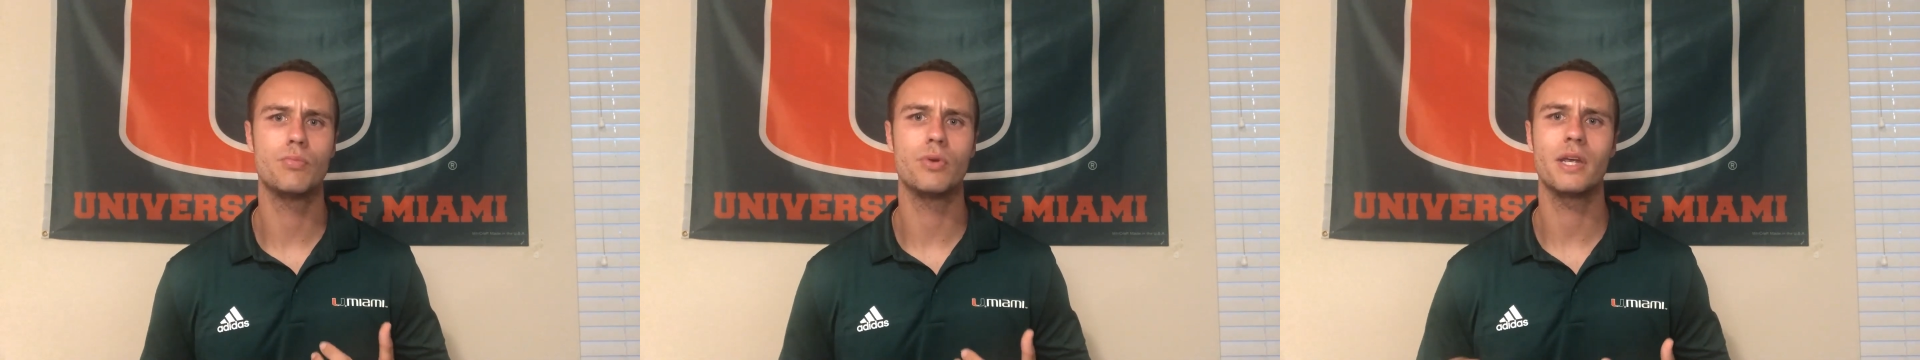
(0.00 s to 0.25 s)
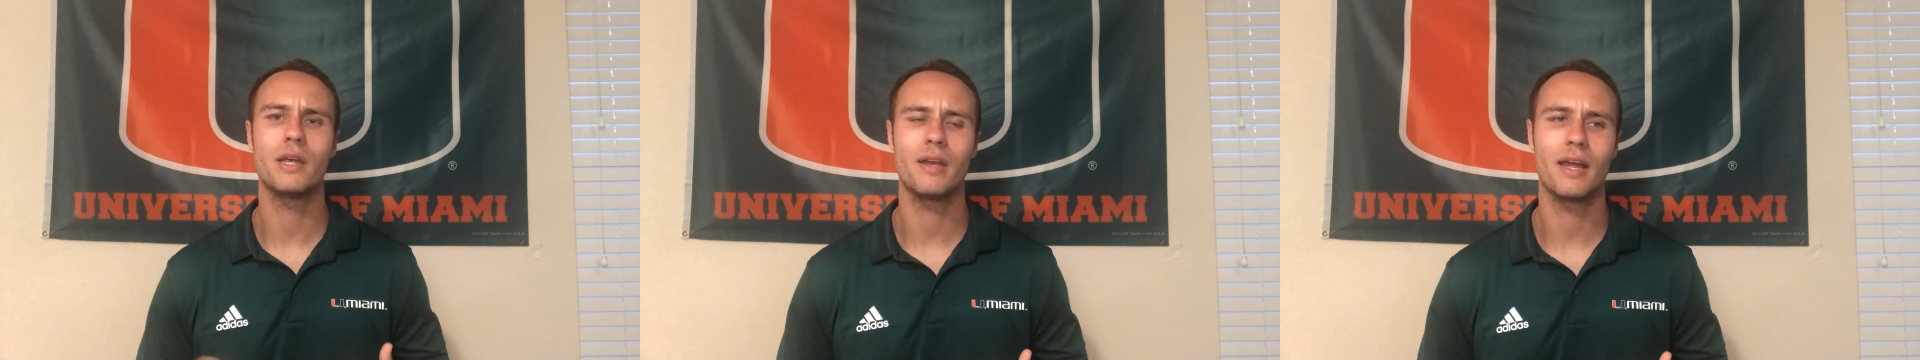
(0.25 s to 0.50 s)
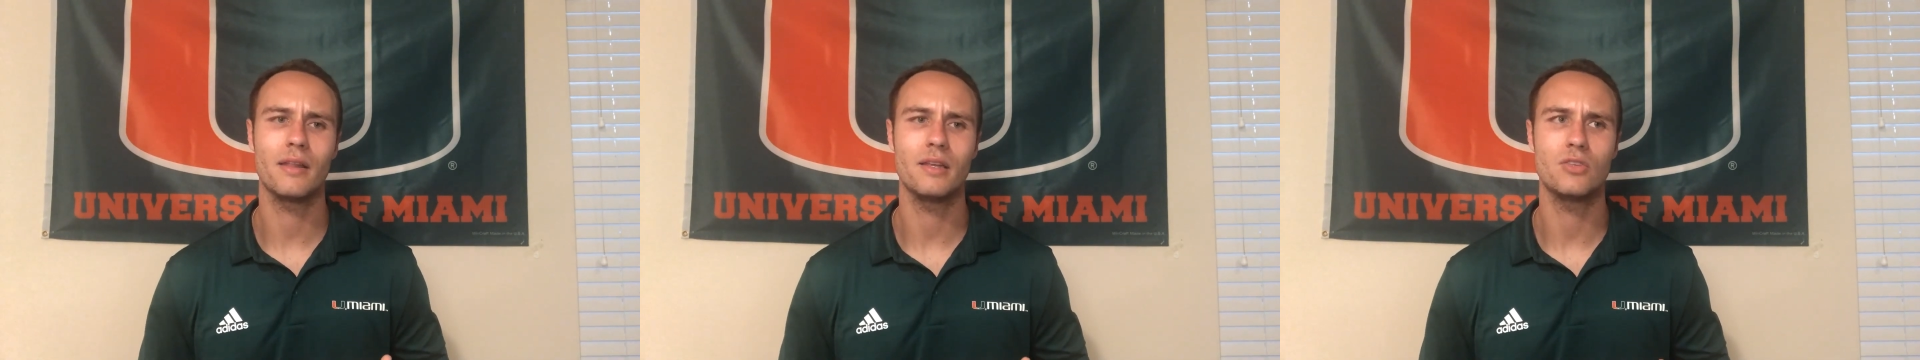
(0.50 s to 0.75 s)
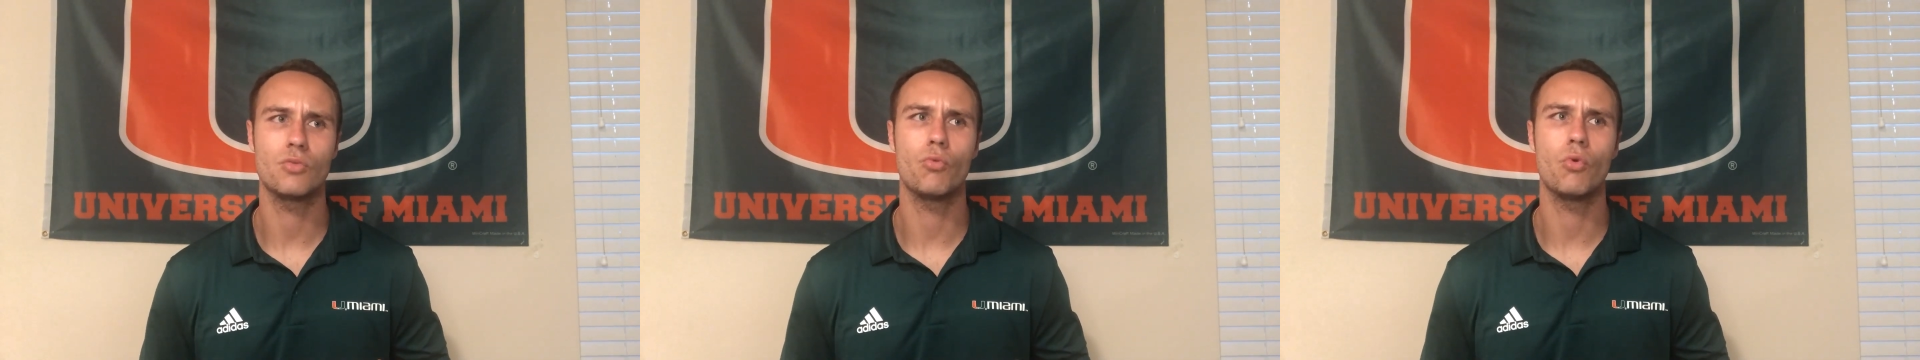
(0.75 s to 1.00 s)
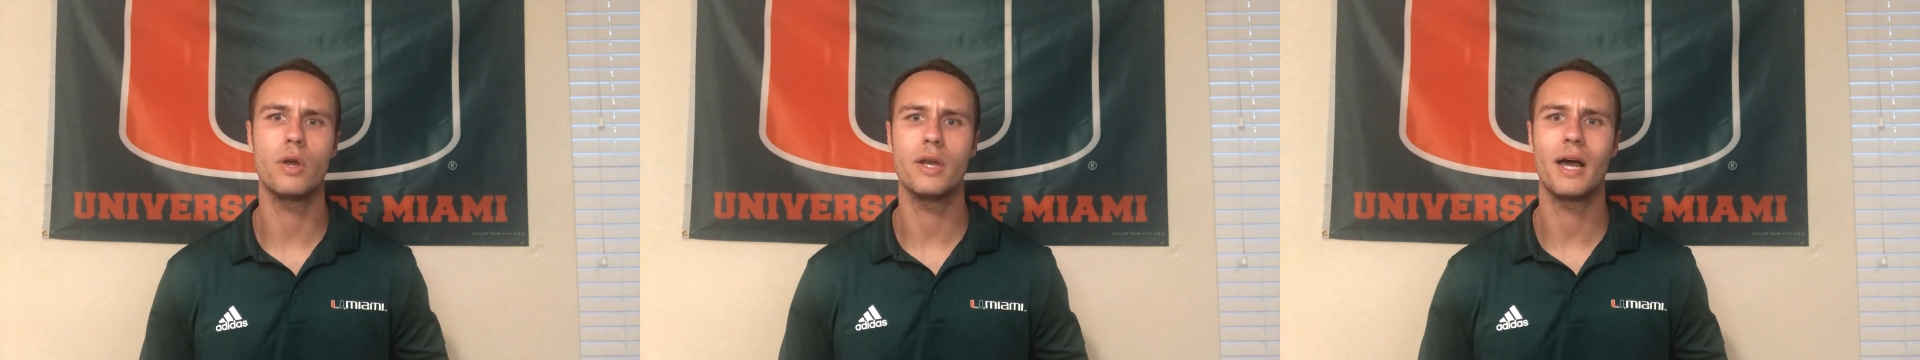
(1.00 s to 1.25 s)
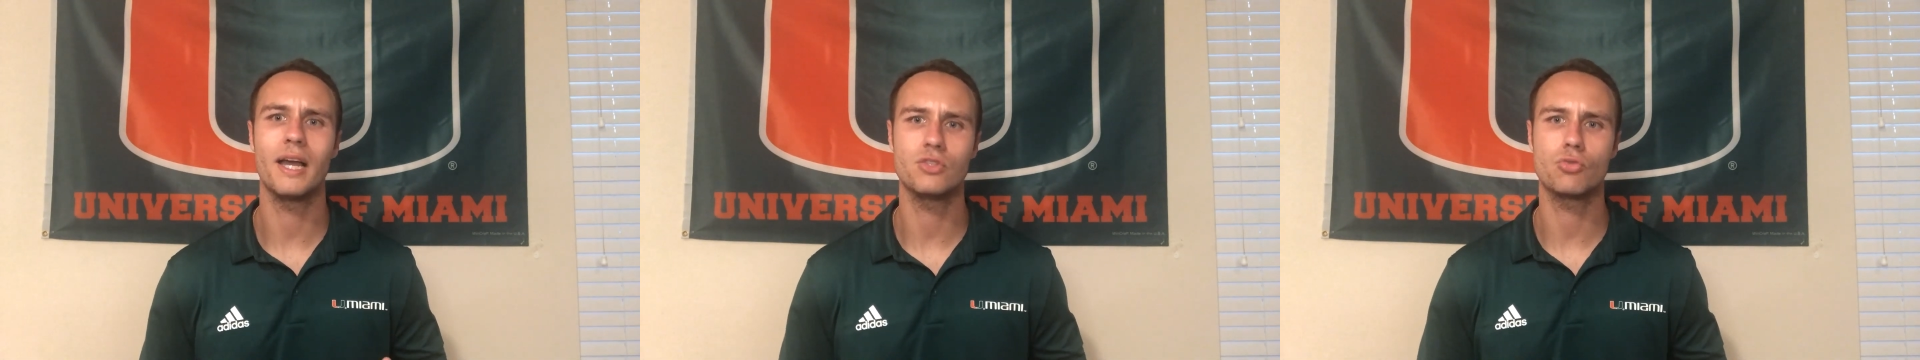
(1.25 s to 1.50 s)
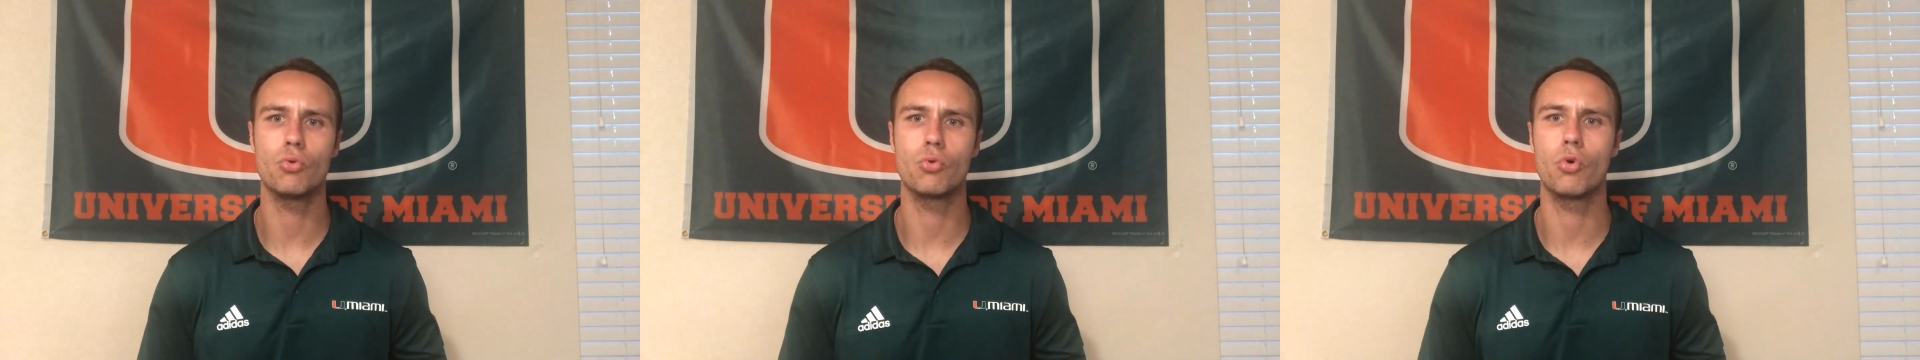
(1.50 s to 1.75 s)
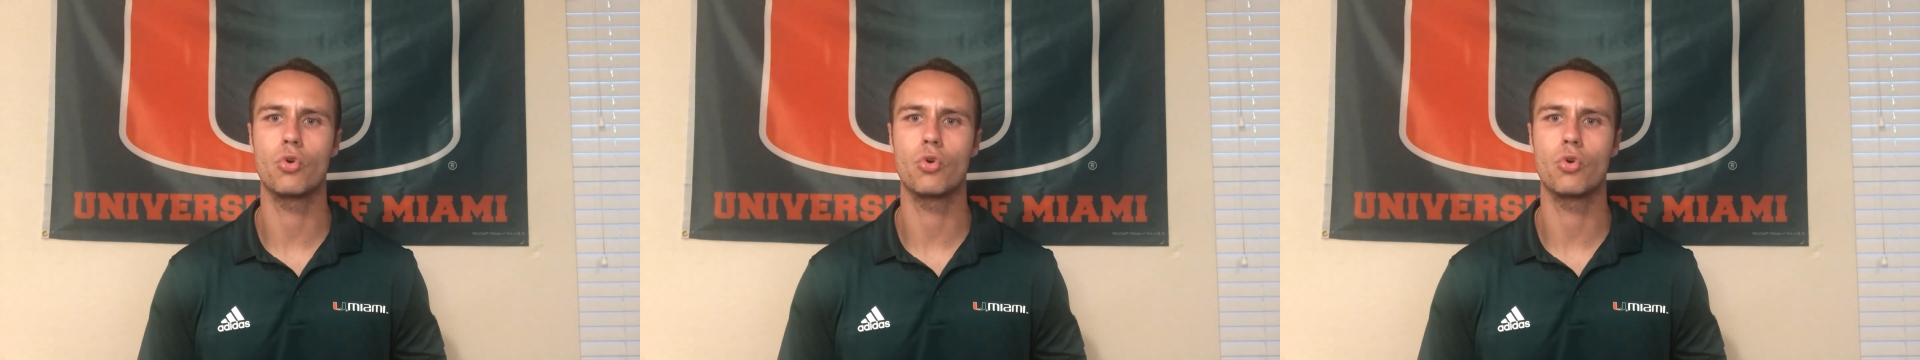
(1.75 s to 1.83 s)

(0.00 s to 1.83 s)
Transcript: bring in at least one high school